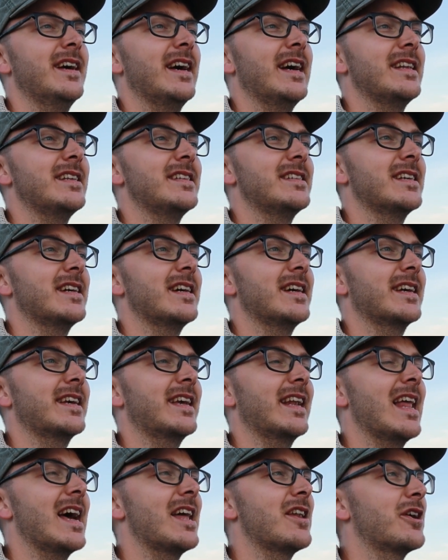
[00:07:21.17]
And
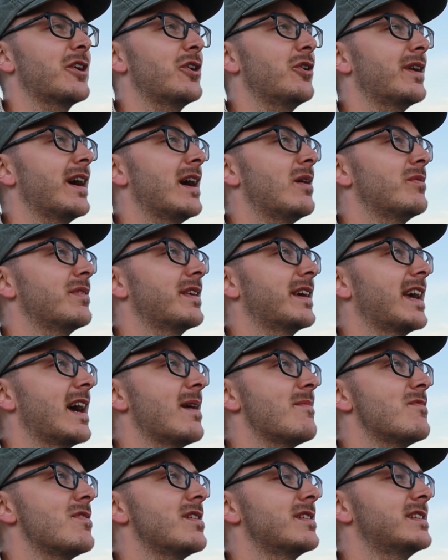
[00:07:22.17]
glad I got out with the
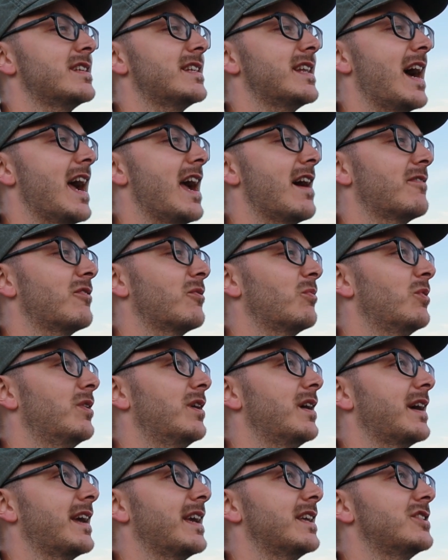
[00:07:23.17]
camera today after
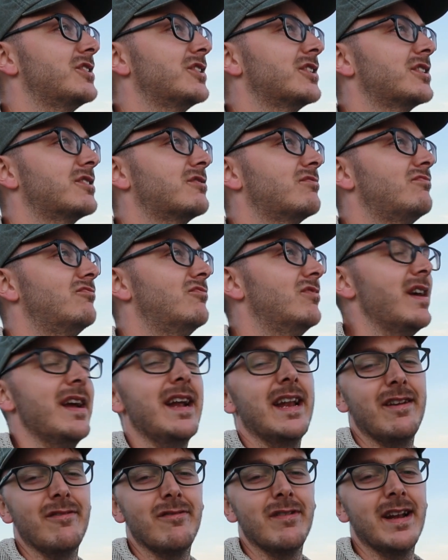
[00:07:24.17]
work. It just
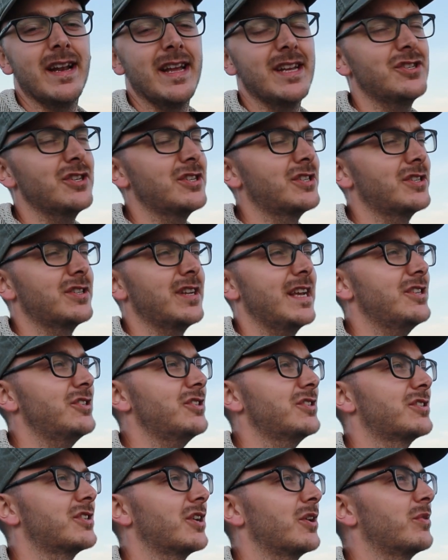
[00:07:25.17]
really it's
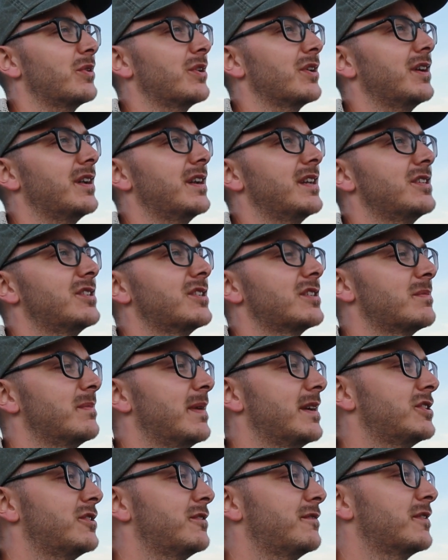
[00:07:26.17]
just so good. It just
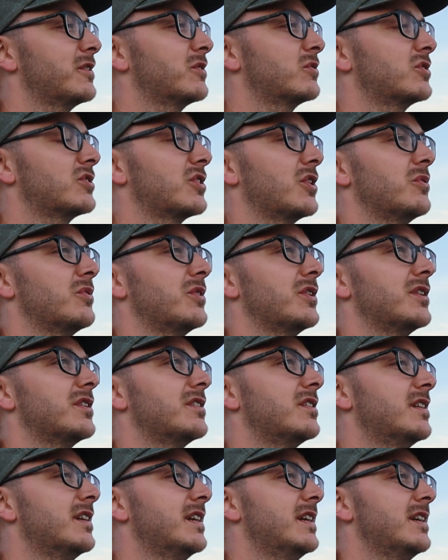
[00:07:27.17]
makes you feel so
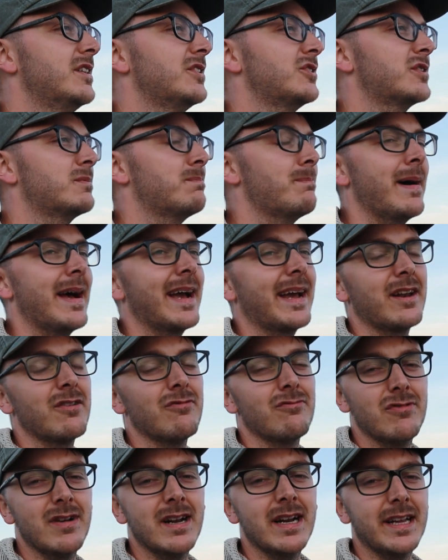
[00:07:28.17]
good just bagging
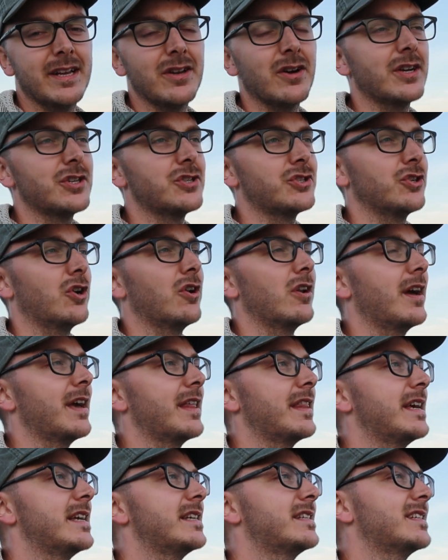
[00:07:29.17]
a really nice shot
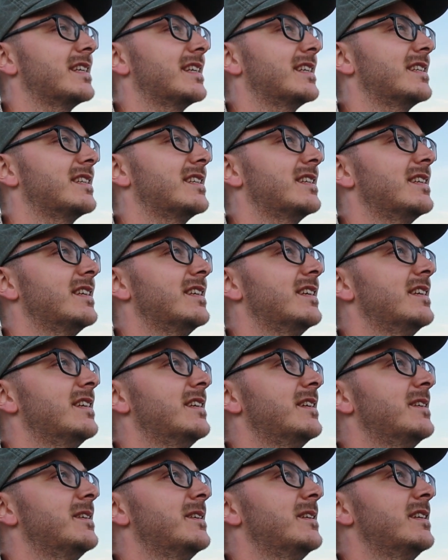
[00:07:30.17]
like this, and
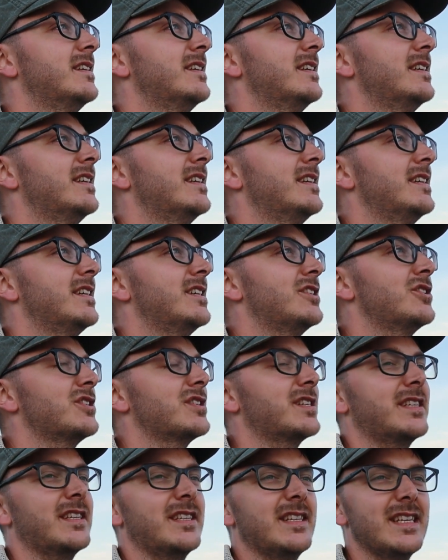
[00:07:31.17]

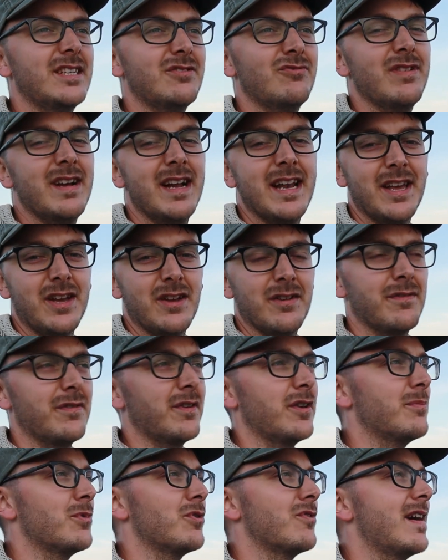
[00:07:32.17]
it's really good
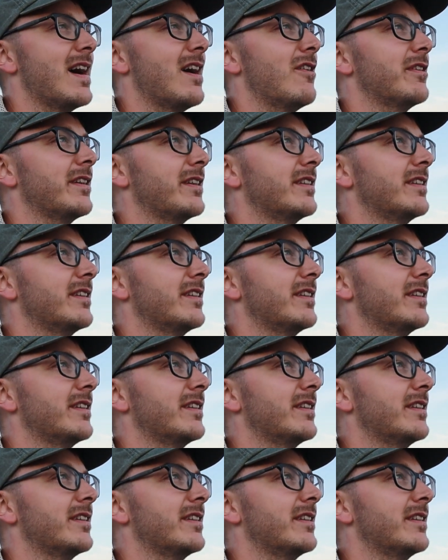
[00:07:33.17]
for your morale.